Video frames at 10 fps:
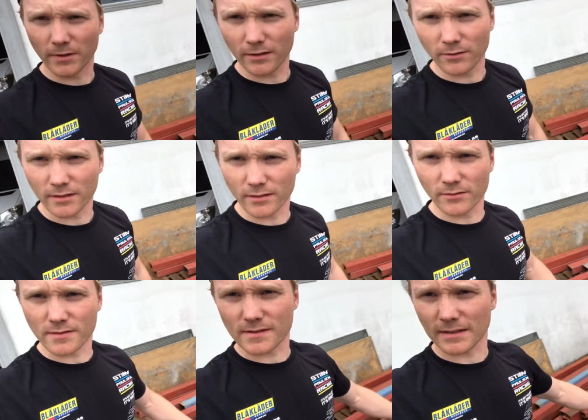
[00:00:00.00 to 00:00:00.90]
We got a
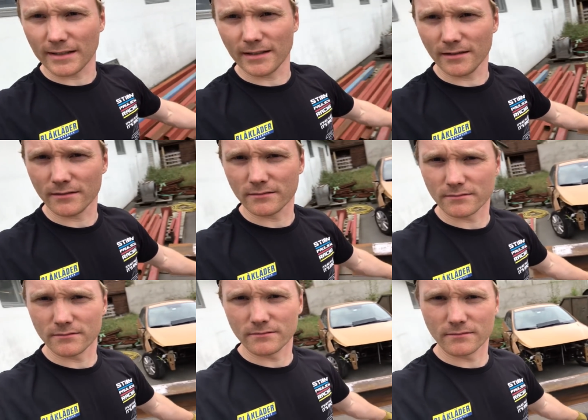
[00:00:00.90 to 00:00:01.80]
new seal
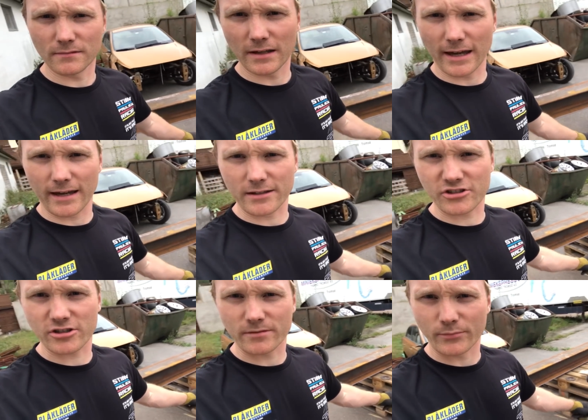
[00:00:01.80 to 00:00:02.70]

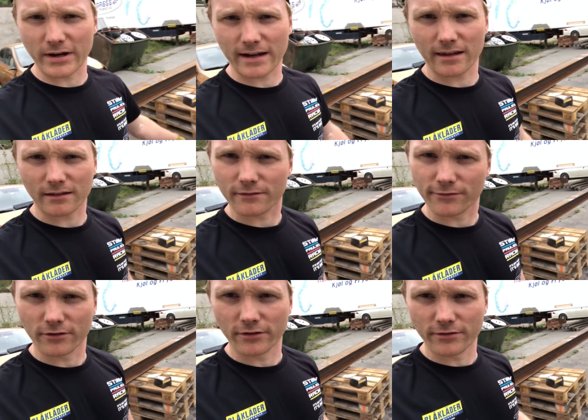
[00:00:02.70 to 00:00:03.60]
H bracket
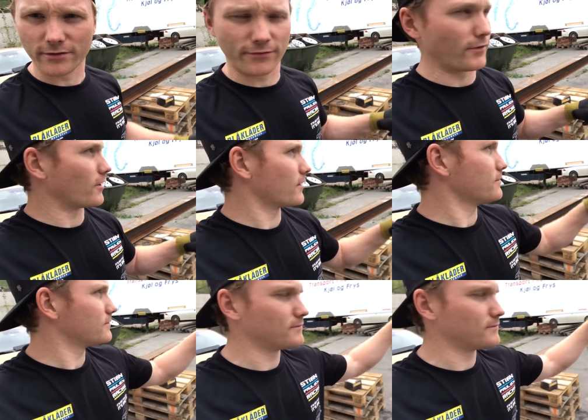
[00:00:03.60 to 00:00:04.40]
for the roof, you know.